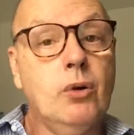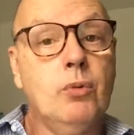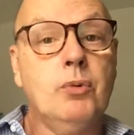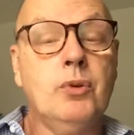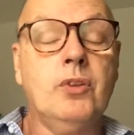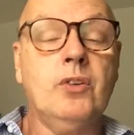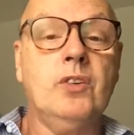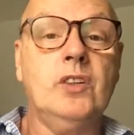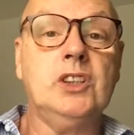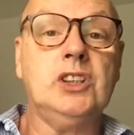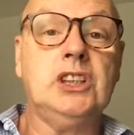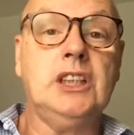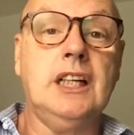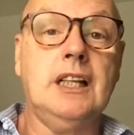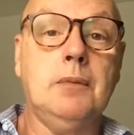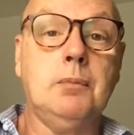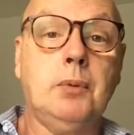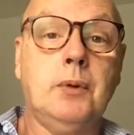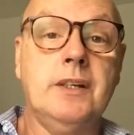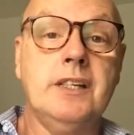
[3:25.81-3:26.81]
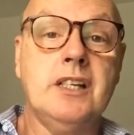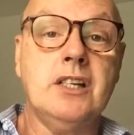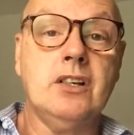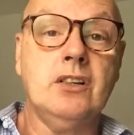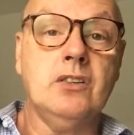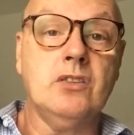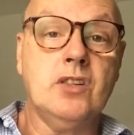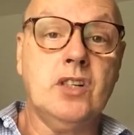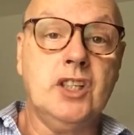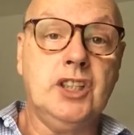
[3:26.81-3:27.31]
whether it's gel printing
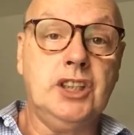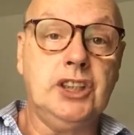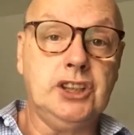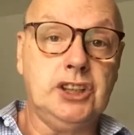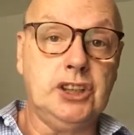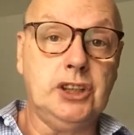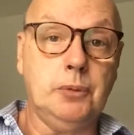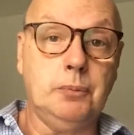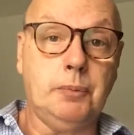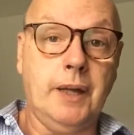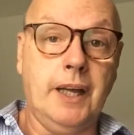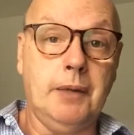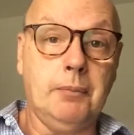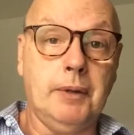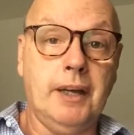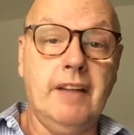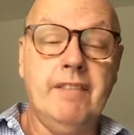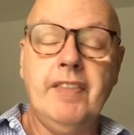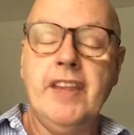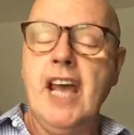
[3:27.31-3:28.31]
onto tissue paper.